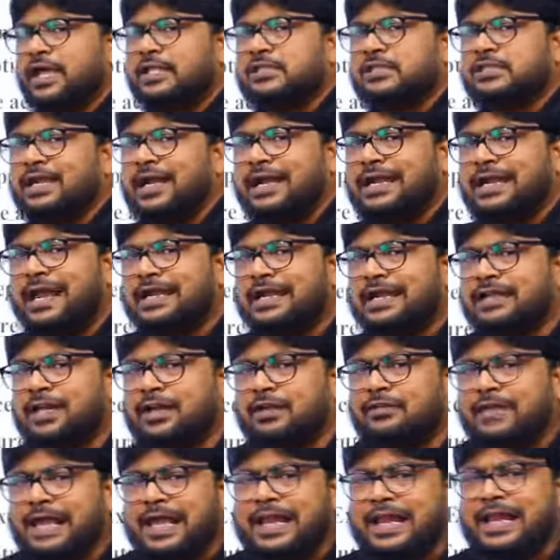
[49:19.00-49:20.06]
is conducting
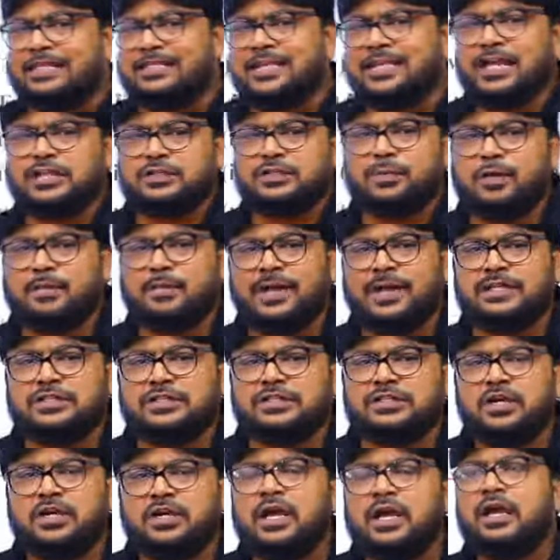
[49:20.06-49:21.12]
various experiments
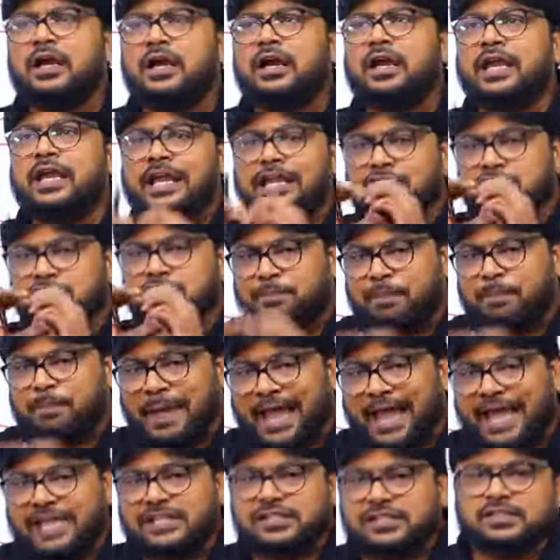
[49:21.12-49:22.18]
in
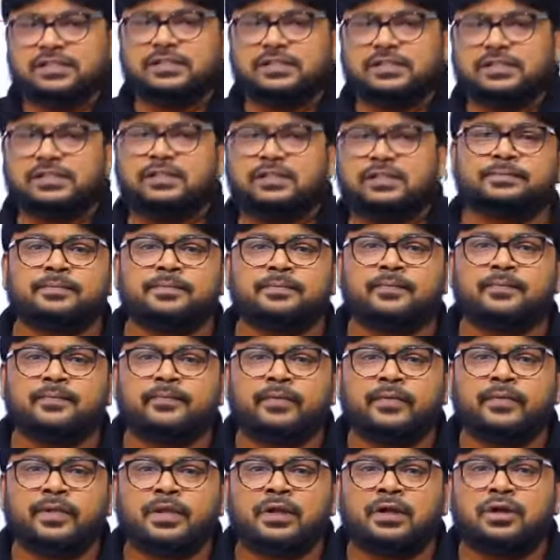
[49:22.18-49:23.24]
space?
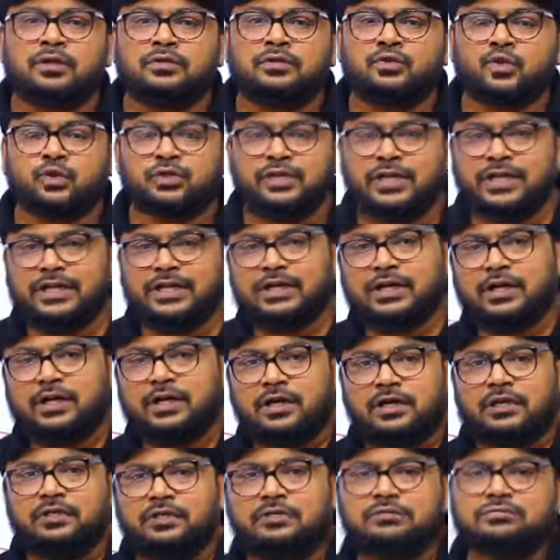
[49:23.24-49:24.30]
So that
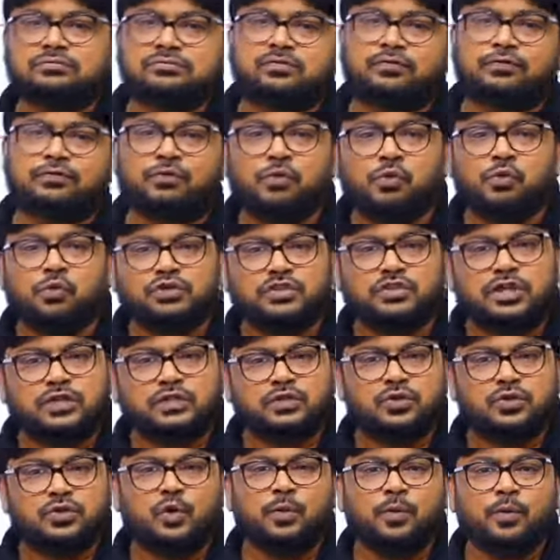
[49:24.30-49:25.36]
future
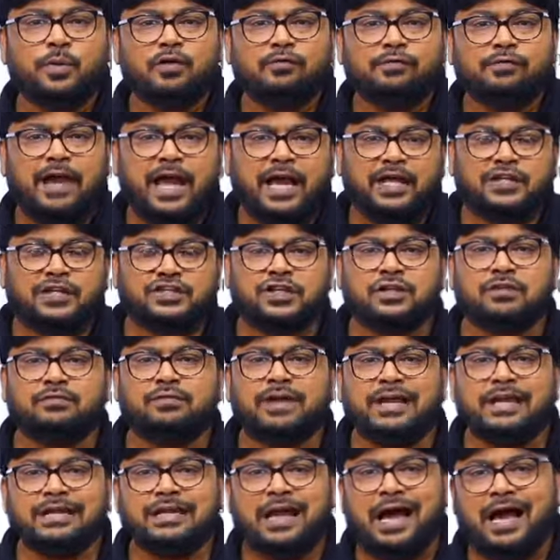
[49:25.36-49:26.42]
scope of action.
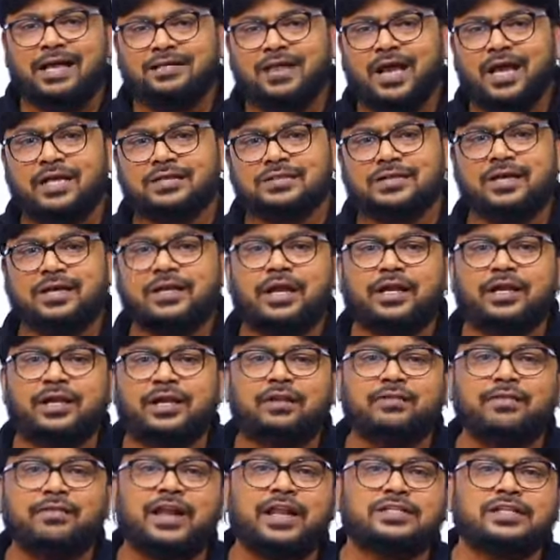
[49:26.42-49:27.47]
Why NASA is conducting
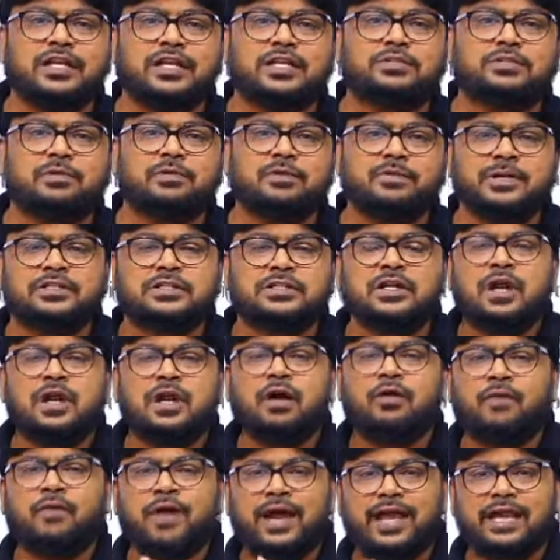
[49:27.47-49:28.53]
various experiments?
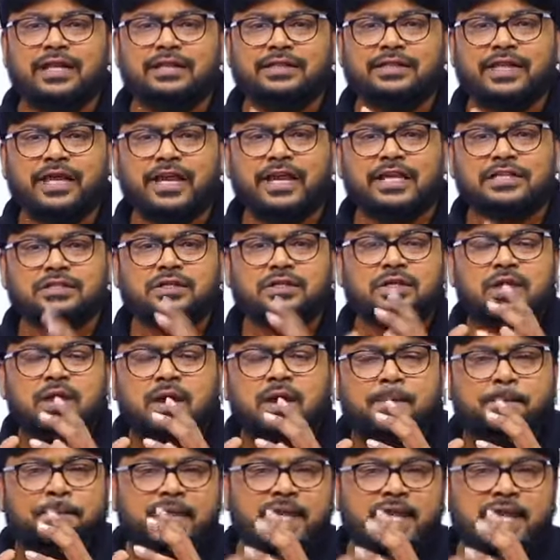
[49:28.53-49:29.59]
Why these
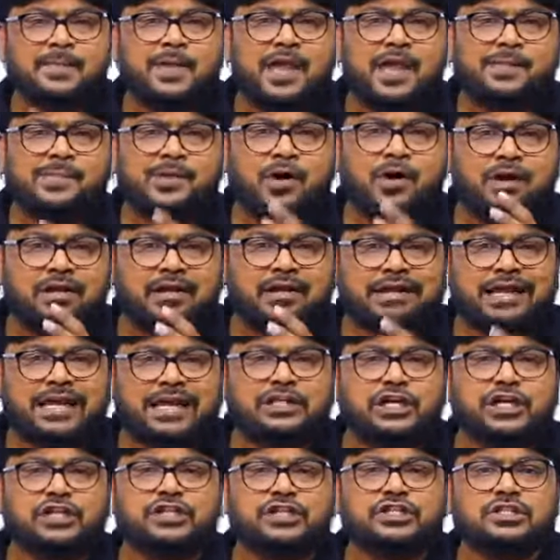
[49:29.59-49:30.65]
premium
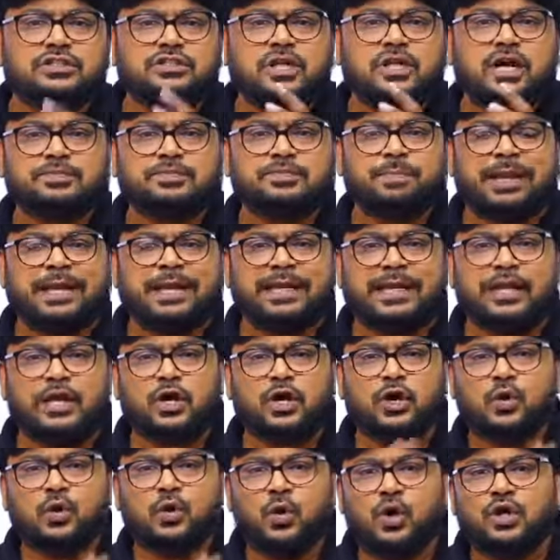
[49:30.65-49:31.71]
organizations are spending
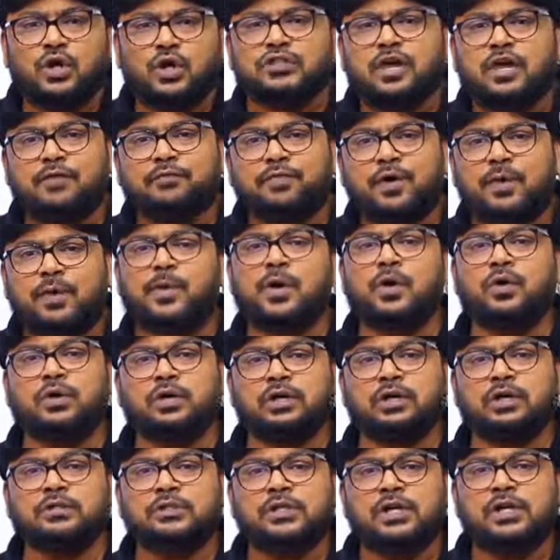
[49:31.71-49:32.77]
crores of amount
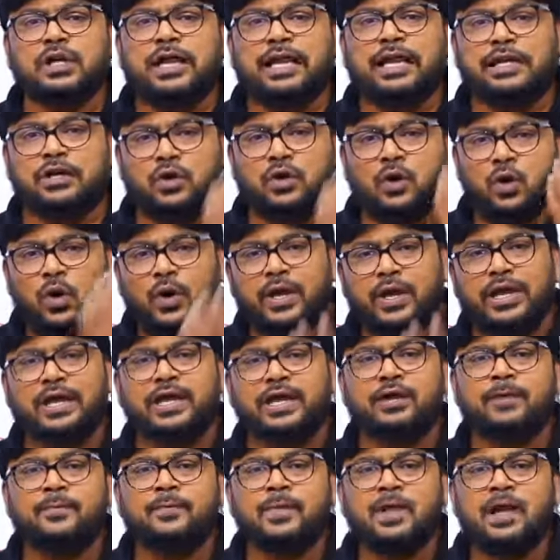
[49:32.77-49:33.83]
in
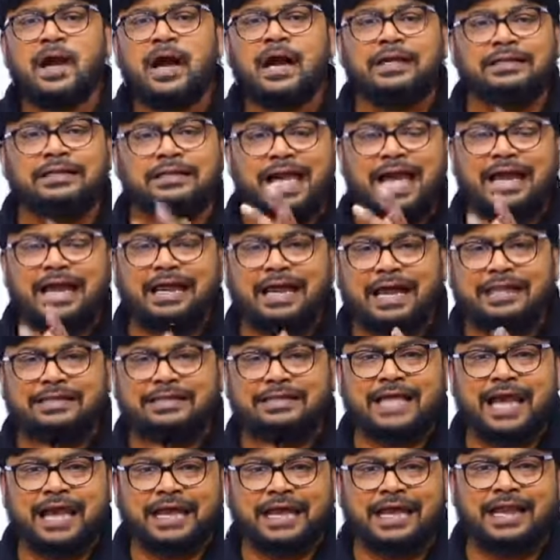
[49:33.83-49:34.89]
going, and they
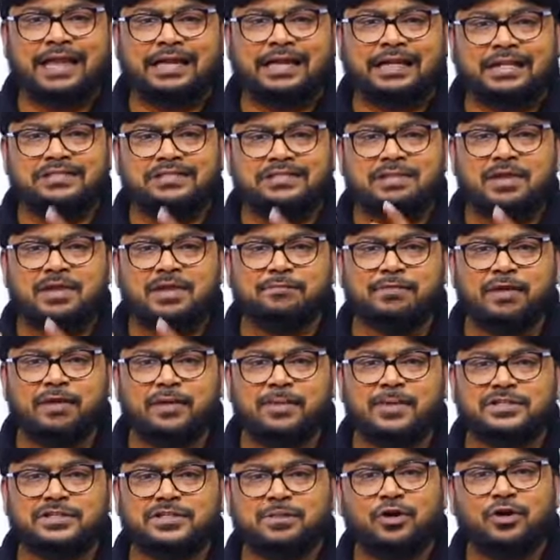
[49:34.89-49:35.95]
are collecting some
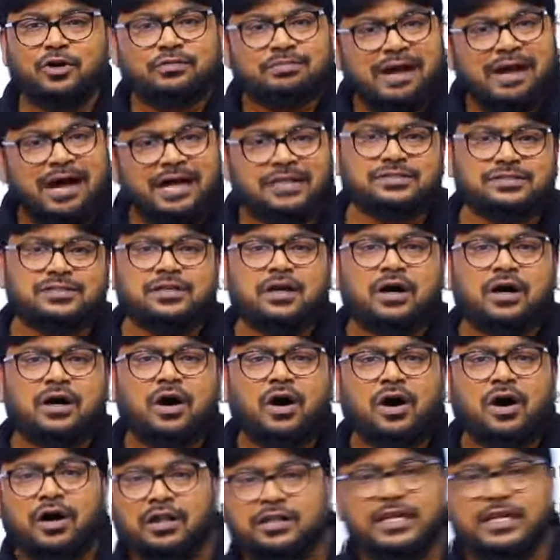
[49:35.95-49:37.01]
information about Mars,
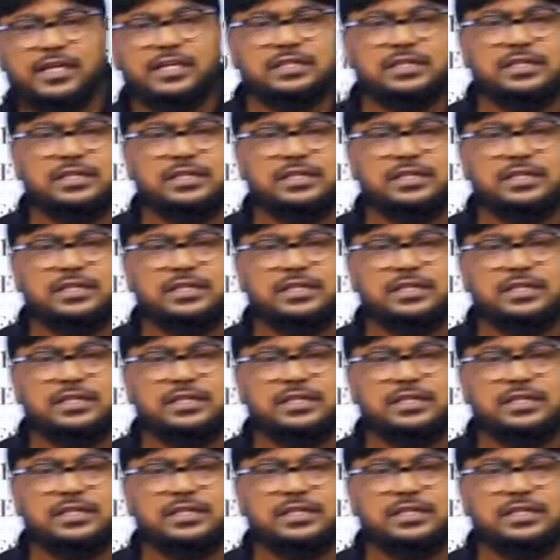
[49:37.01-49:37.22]
all these